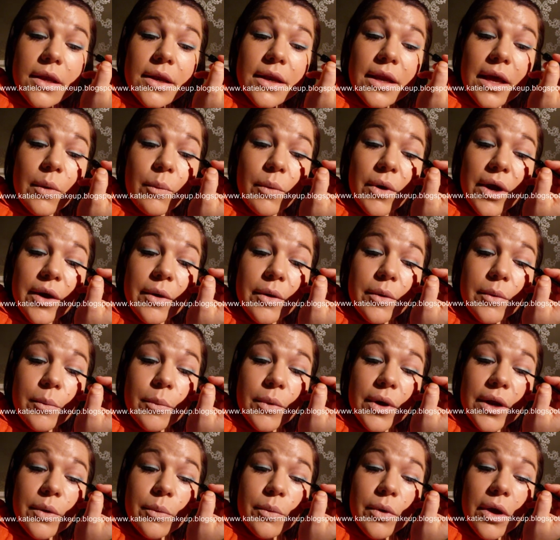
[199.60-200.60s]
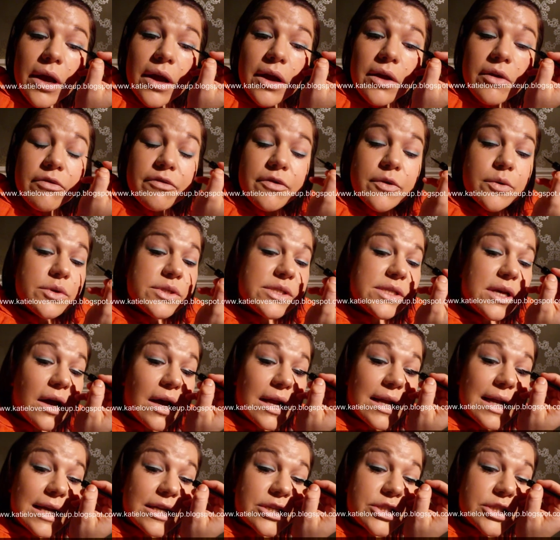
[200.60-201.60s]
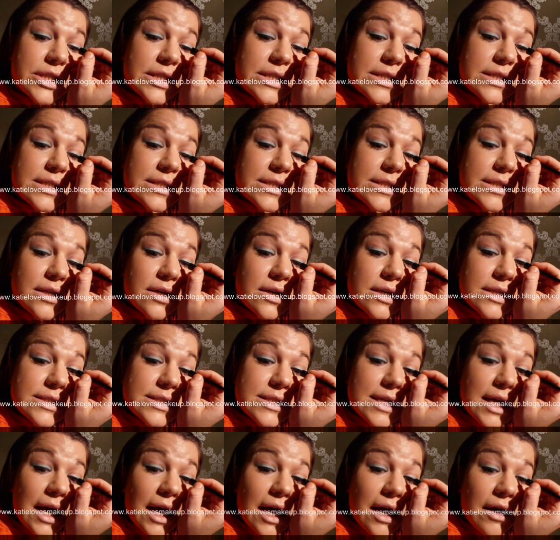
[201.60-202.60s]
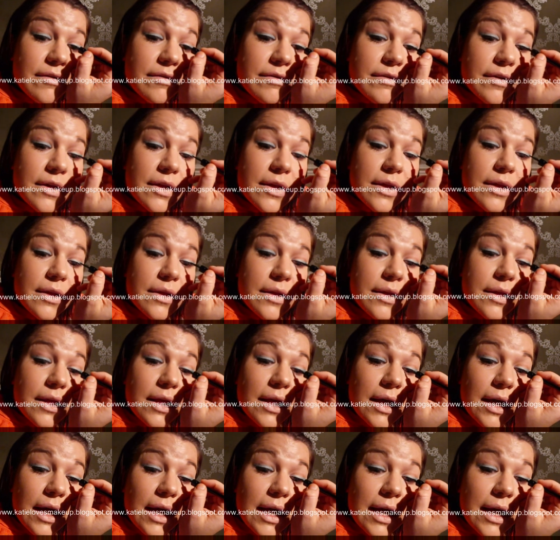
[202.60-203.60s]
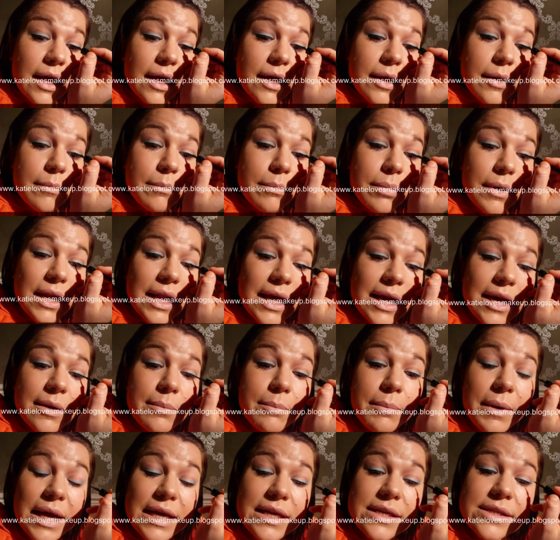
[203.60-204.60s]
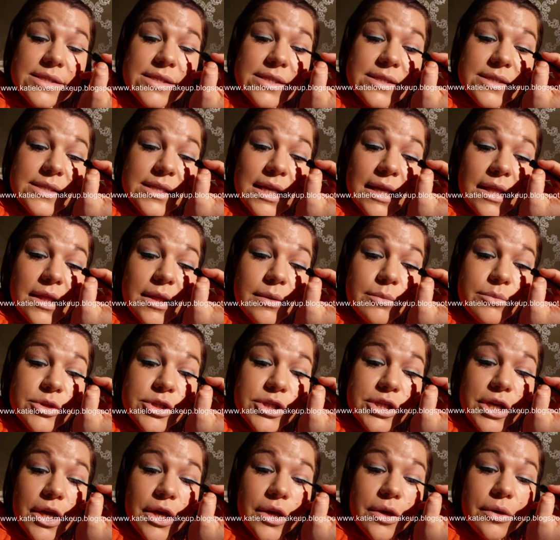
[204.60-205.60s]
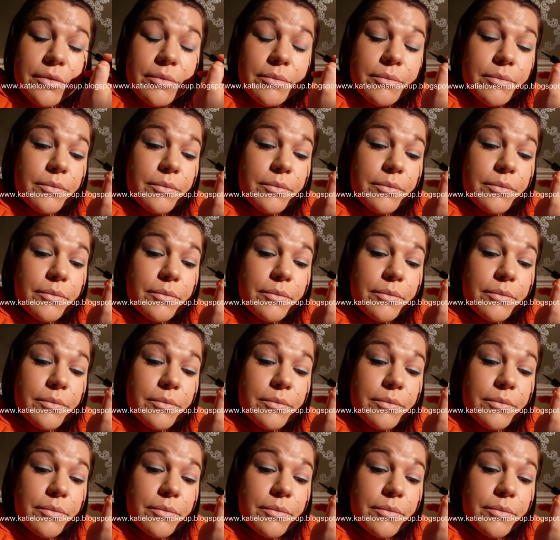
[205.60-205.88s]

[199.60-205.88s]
Now when wearing false eyelashes, it's nice to have a black base to stick them to.